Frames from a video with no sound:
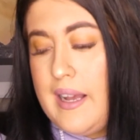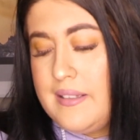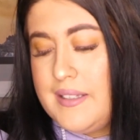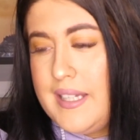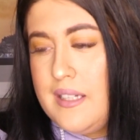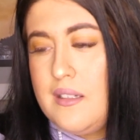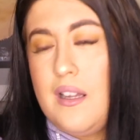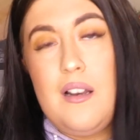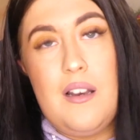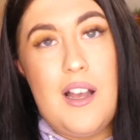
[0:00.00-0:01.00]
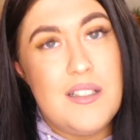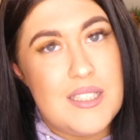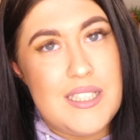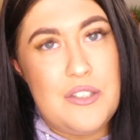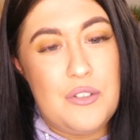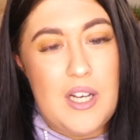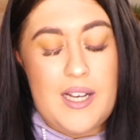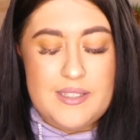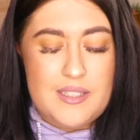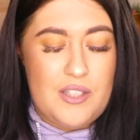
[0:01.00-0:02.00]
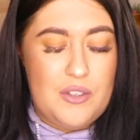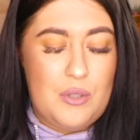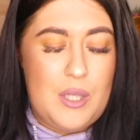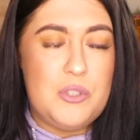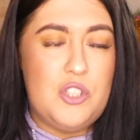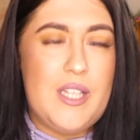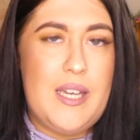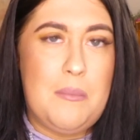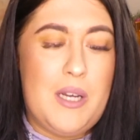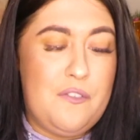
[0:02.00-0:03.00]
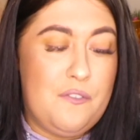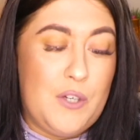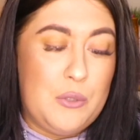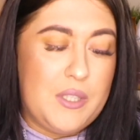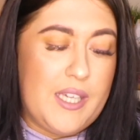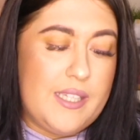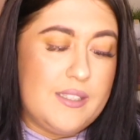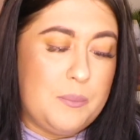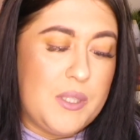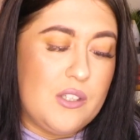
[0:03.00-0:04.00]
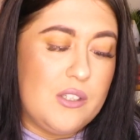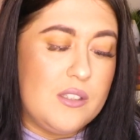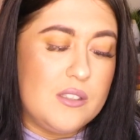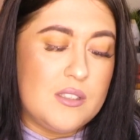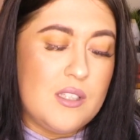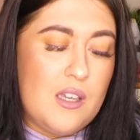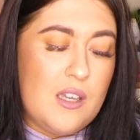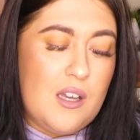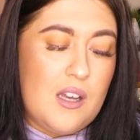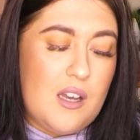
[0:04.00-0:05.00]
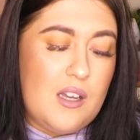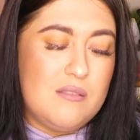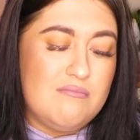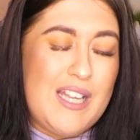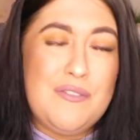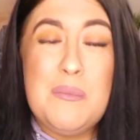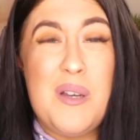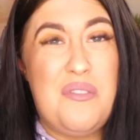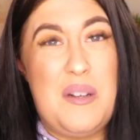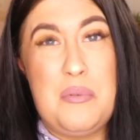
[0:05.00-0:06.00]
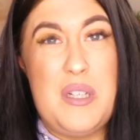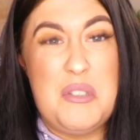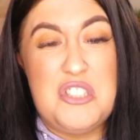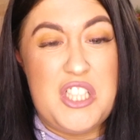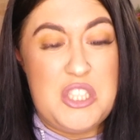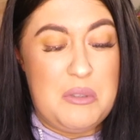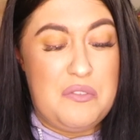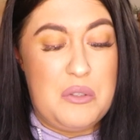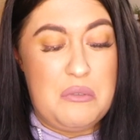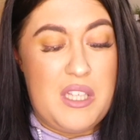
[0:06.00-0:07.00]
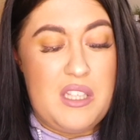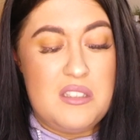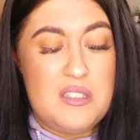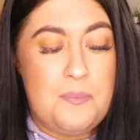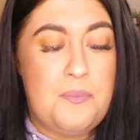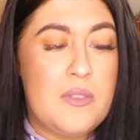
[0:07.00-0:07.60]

And then lastly you guys, I thought I would share my phone case, because every month I pretty much change my phone case.